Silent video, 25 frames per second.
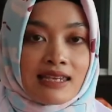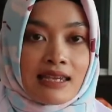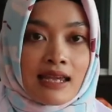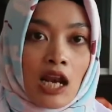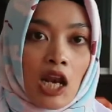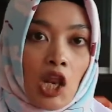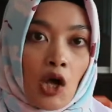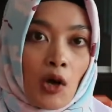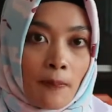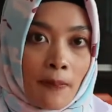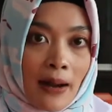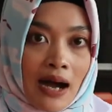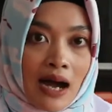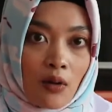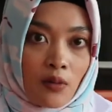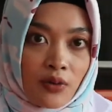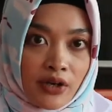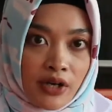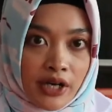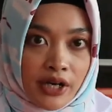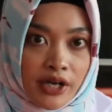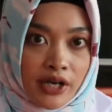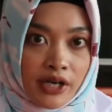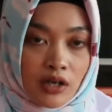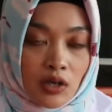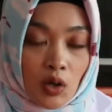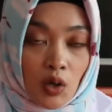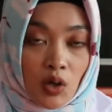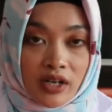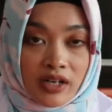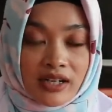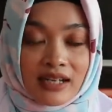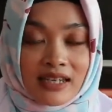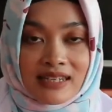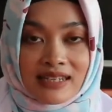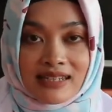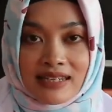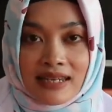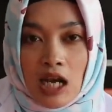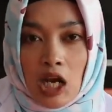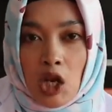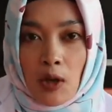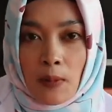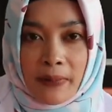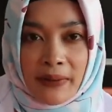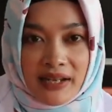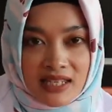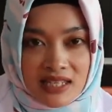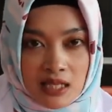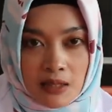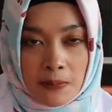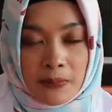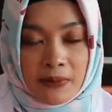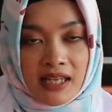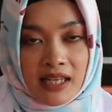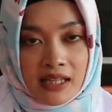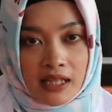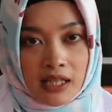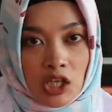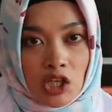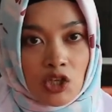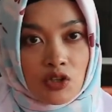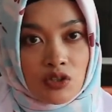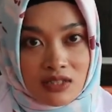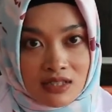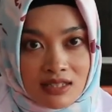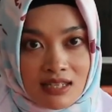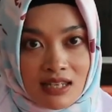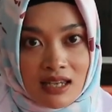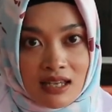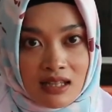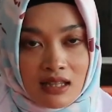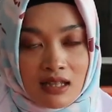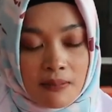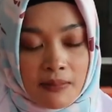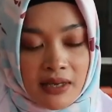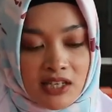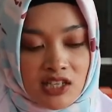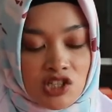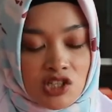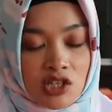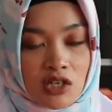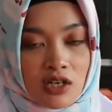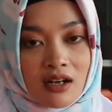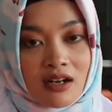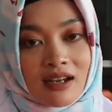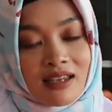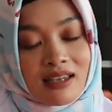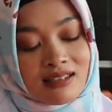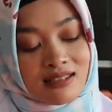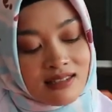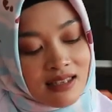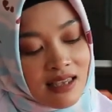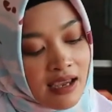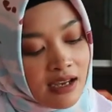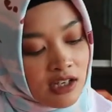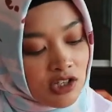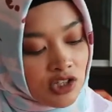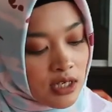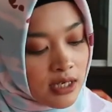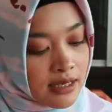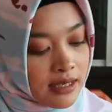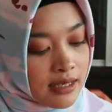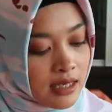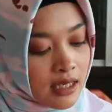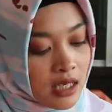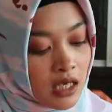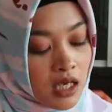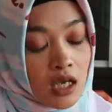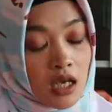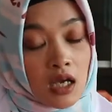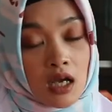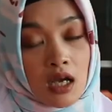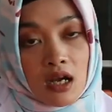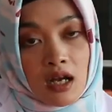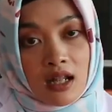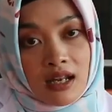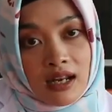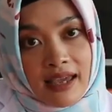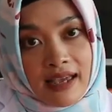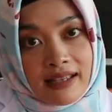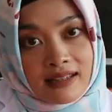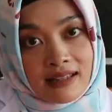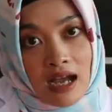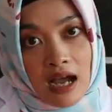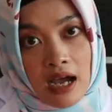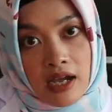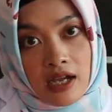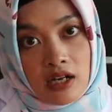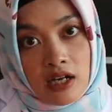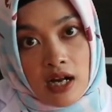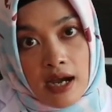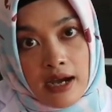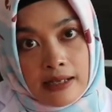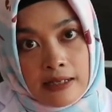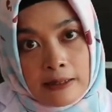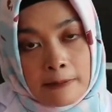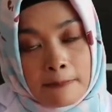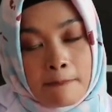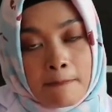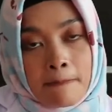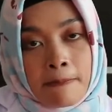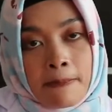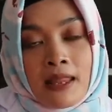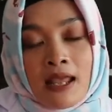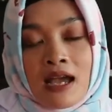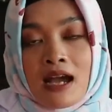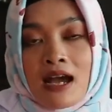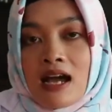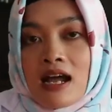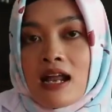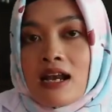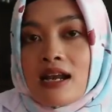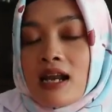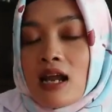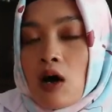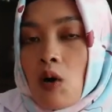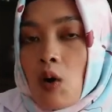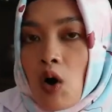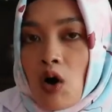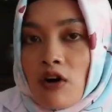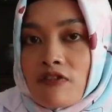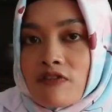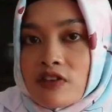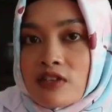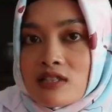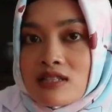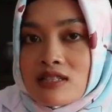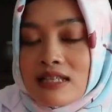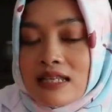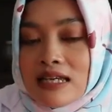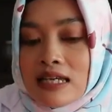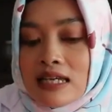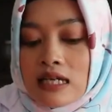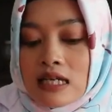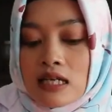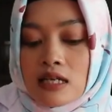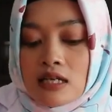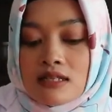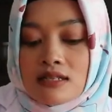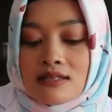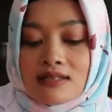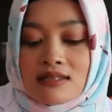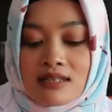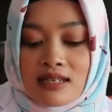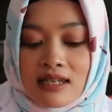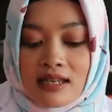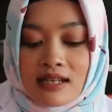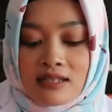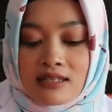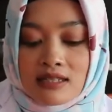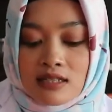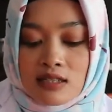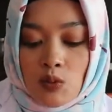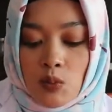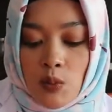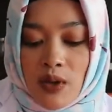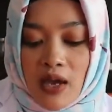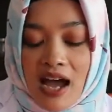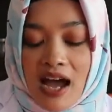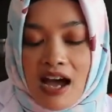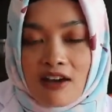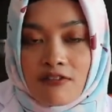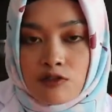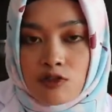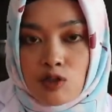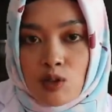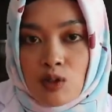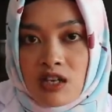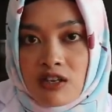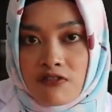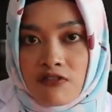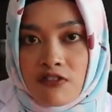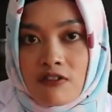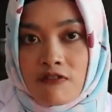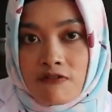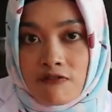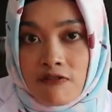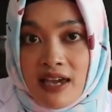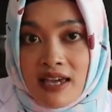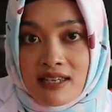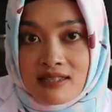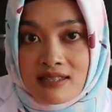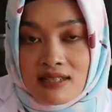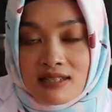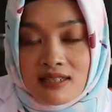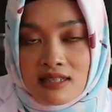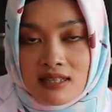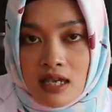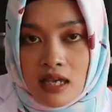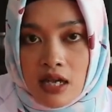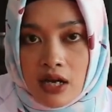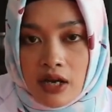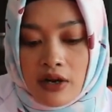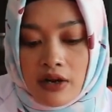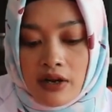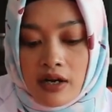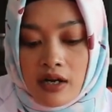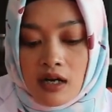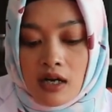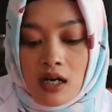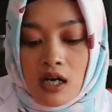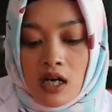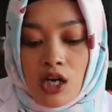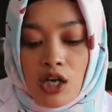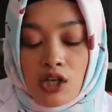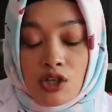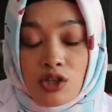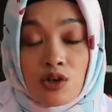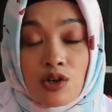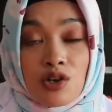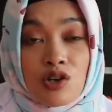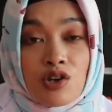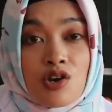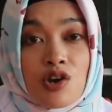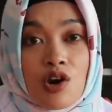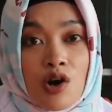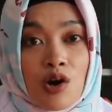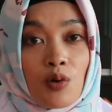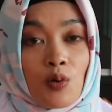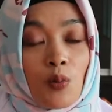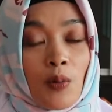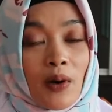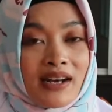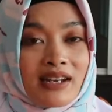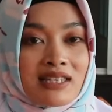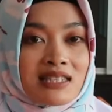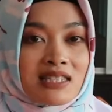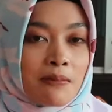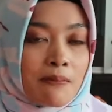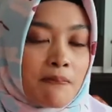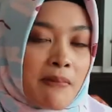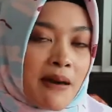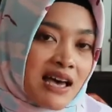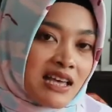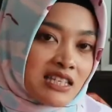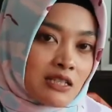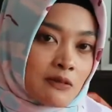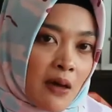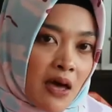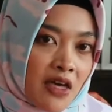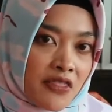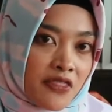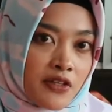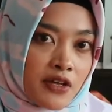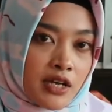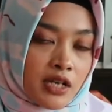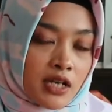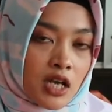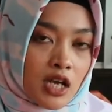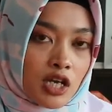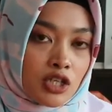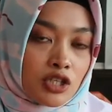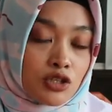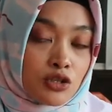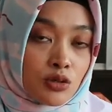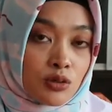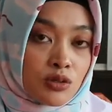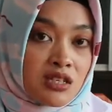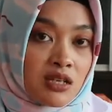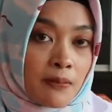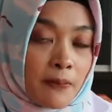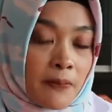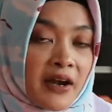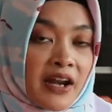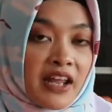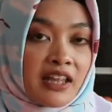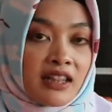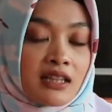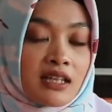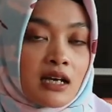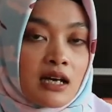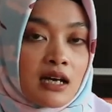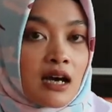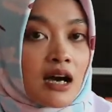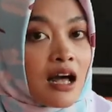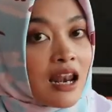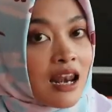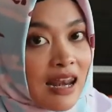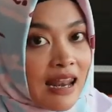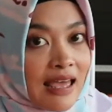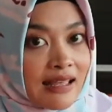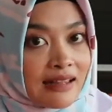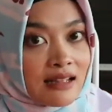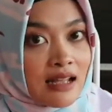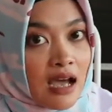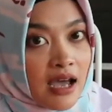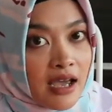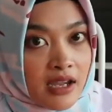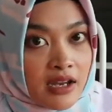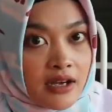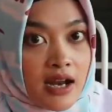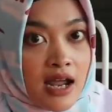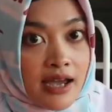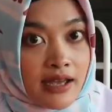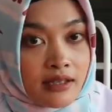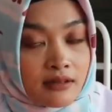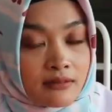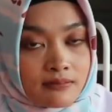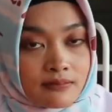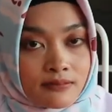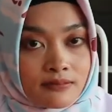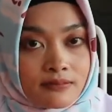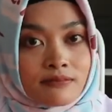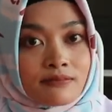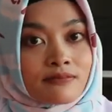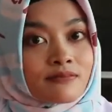the yellow powder or the yellow precipitate that you see in the mixture is actually lead iodide. Now obviously, since we have two different phases here, you know what is the best method to separate the lead iodide.